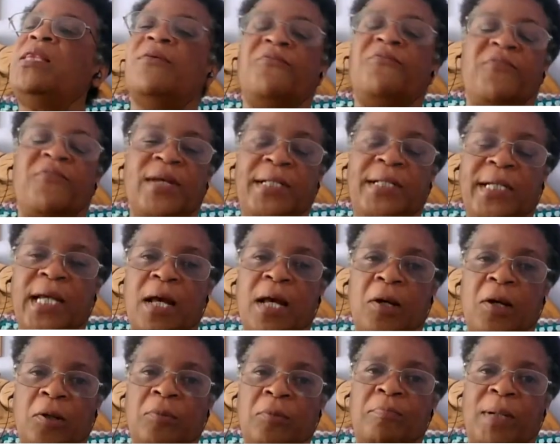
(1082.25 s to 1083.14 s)

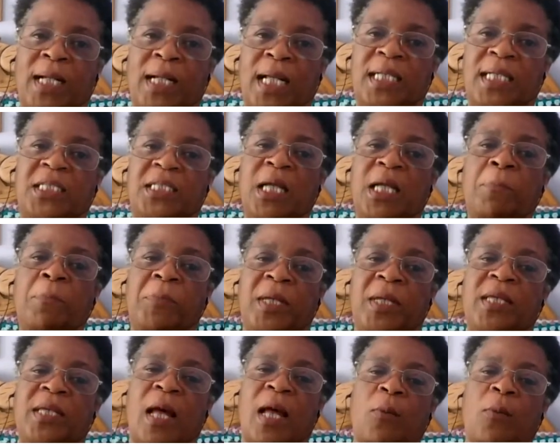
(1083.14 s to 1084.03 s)
video, but it's
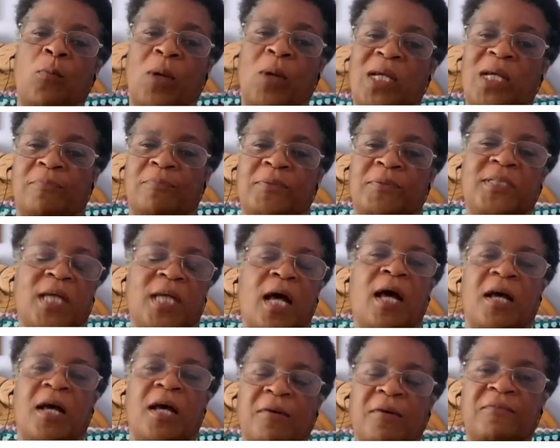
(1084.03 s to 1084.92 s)
something that we
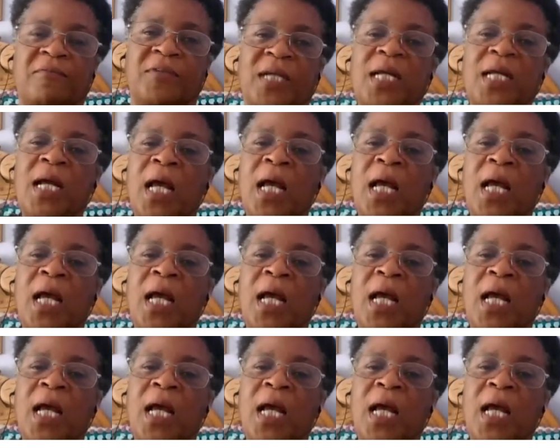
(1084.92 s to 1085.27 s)
observed,